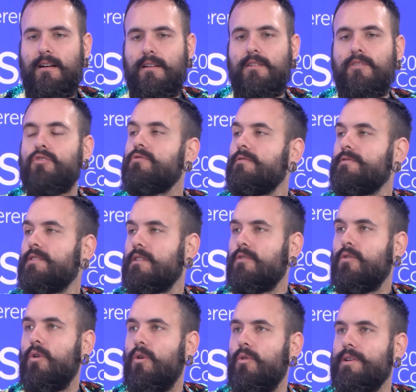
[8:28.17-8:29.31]
lot of the
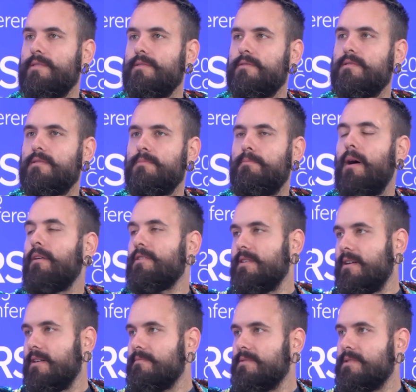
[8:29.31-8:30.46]
current
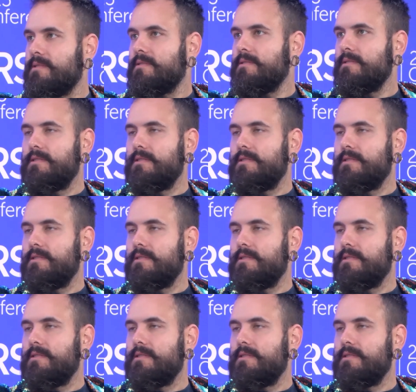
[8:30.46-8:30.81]
paradigms